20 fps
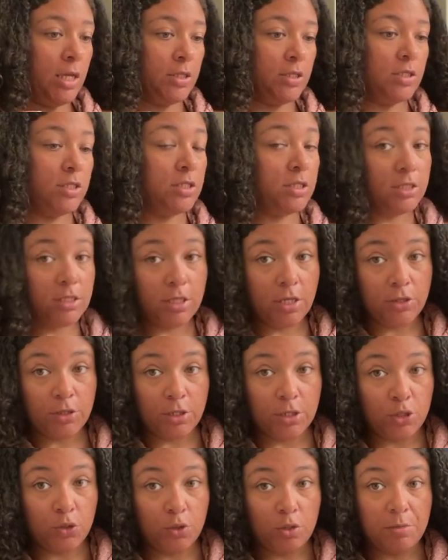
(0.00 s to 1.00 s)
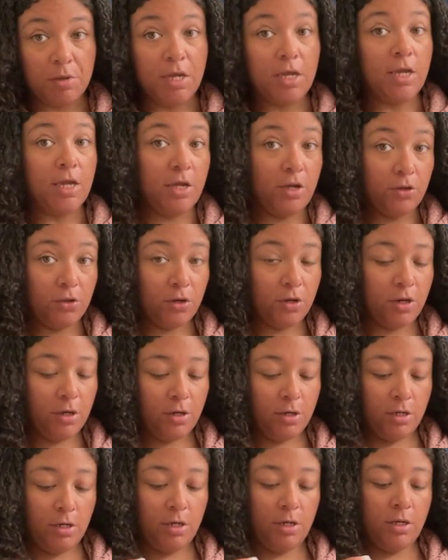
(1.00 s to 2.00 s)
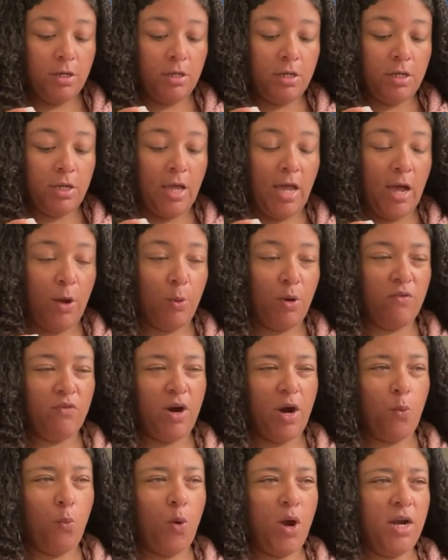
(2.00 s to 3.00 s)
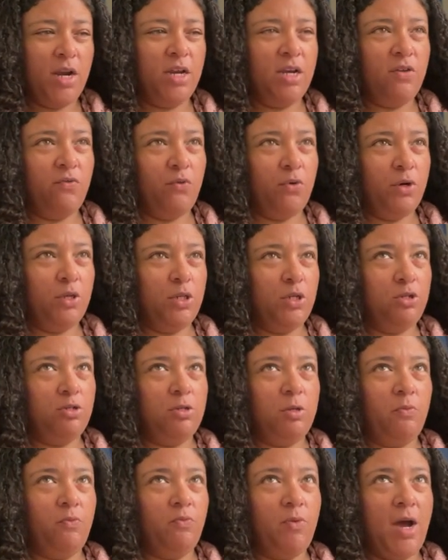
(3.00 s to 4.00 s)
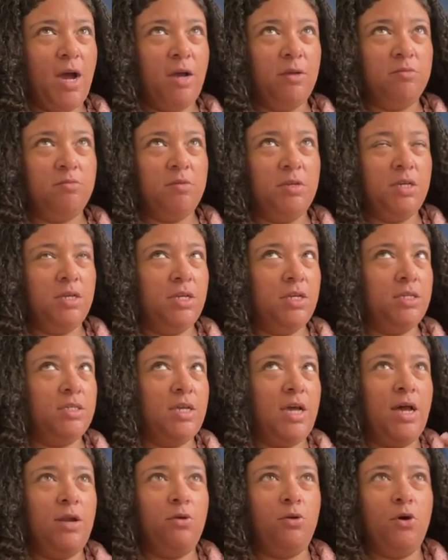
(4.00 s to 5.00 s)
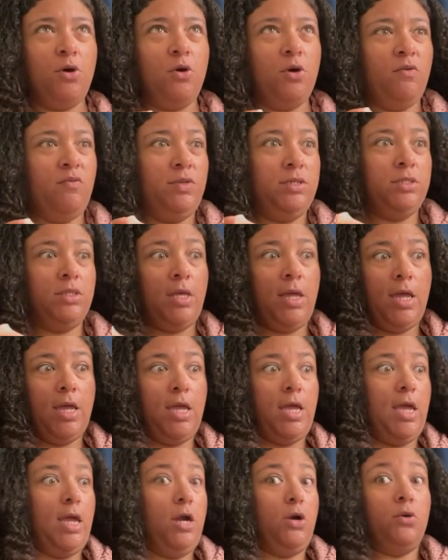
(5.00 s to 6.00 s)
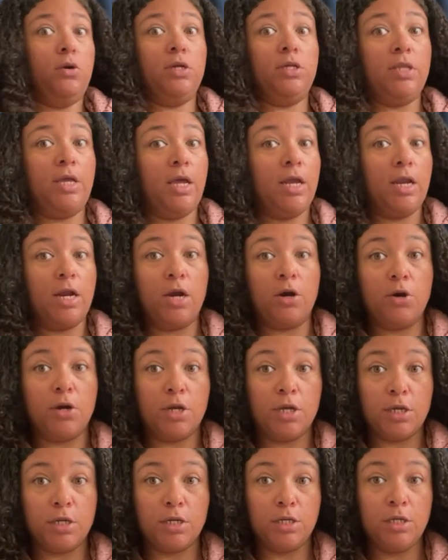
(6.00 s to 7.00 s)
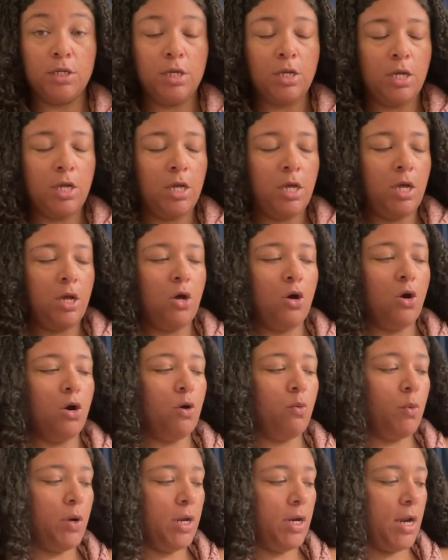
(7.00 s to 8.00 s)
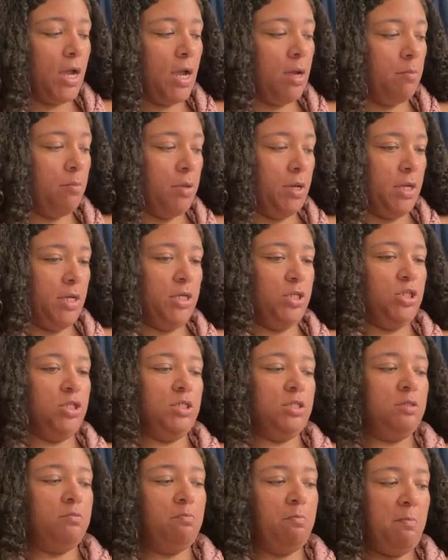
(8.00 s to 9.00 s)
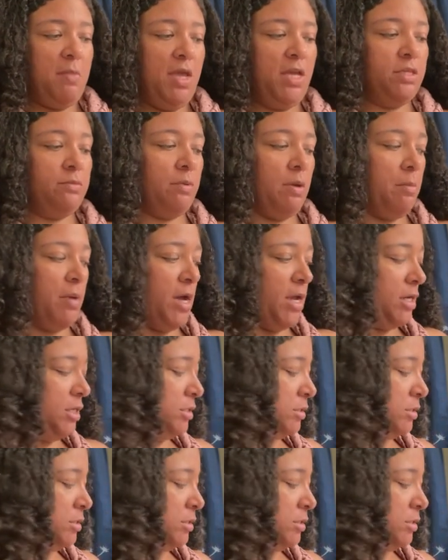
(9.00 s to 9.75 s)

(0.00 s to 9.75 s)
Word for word: this is nothing new to me either However, I wanted it for the trip vibes because I don't know if it's the air in that area or whatnot, but it just makes my body